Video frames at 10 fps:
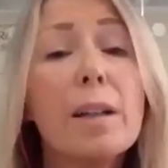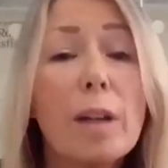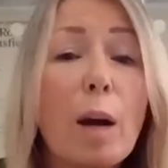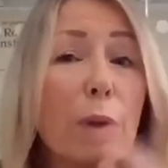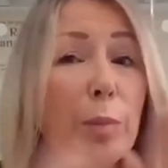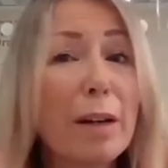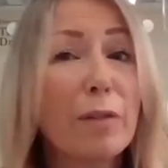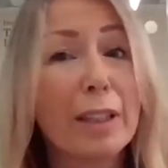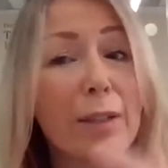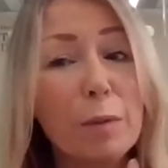and we might
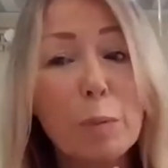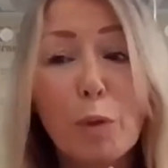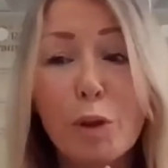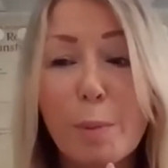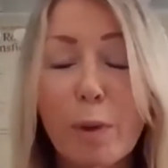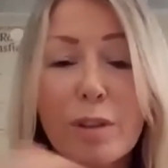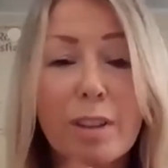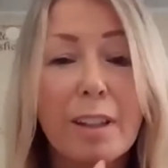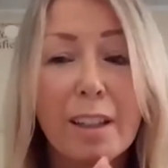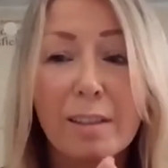feel even more
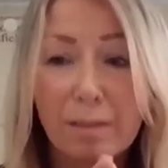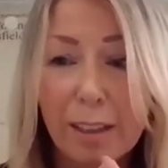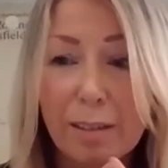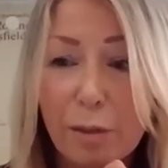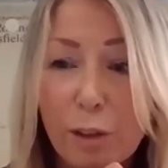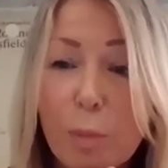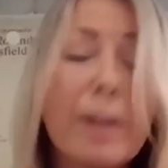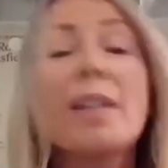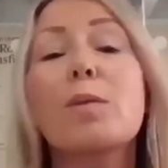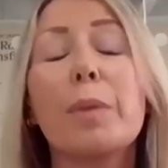despondent in a few
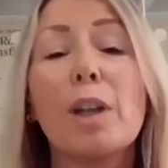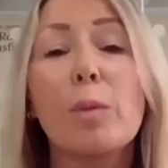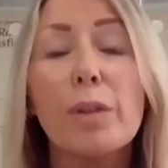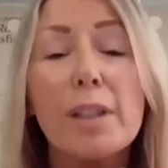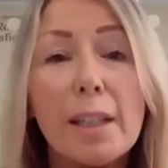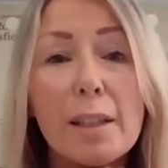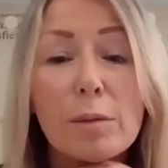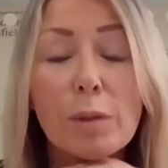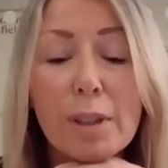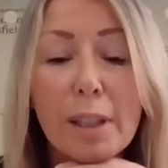minutes when we know what tiers
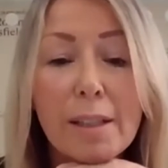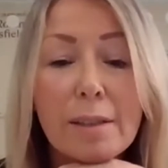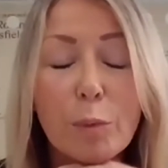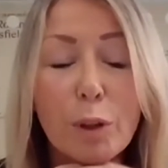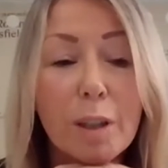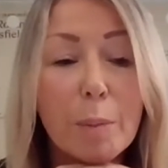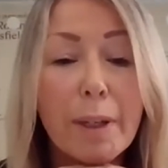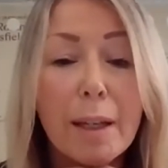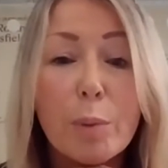we're going to be in.